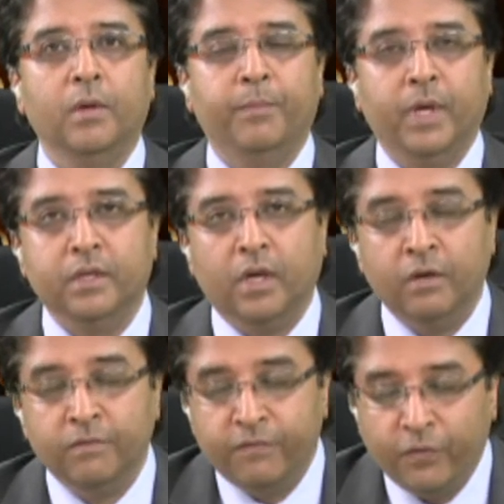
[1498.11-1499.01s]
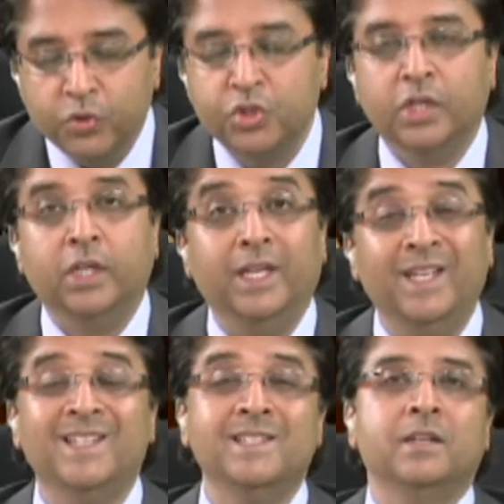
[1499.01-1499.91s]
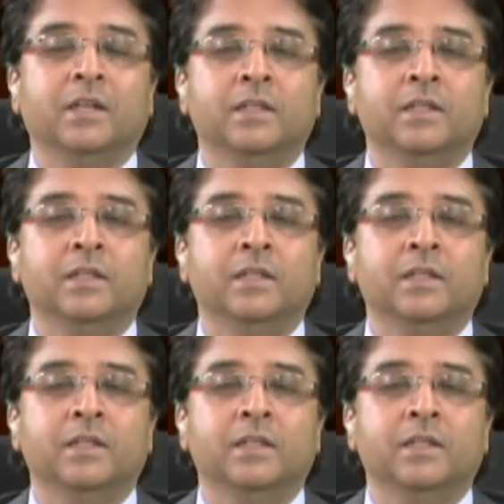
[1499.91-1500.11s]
But unfortunately, it isn't as